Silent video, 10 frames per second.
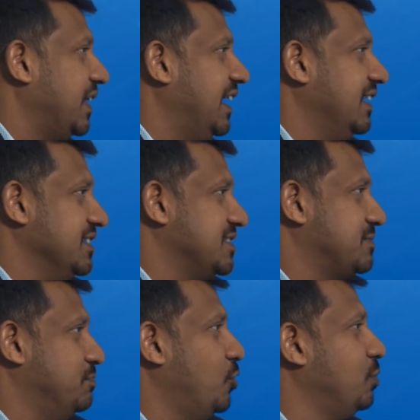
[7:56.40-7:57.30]
at
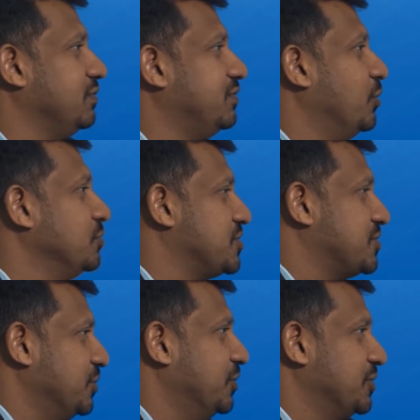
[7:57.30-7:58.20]
his mobile phone
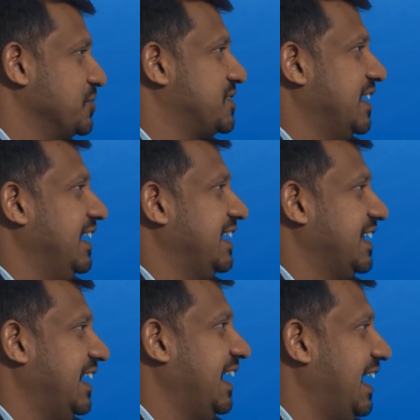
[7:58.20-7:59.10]
store to say,
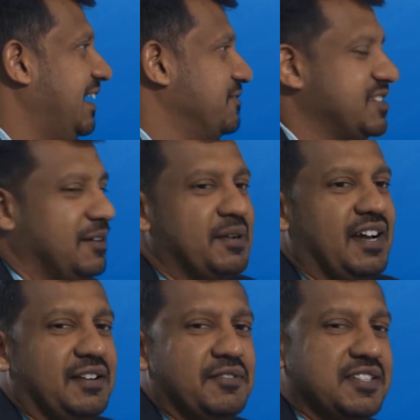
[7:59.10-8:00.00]
can I have some
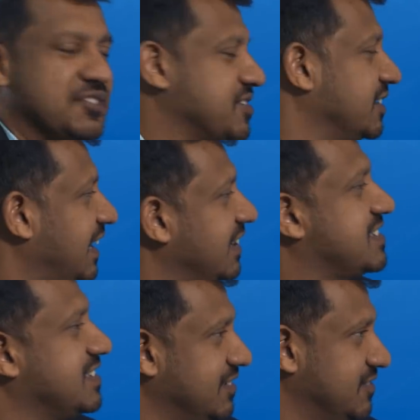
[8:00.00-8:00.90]
kind of a digital
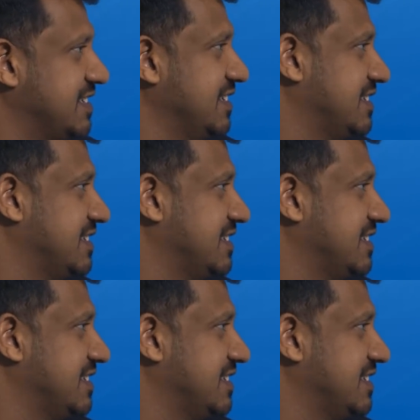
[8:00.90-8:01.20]
health service?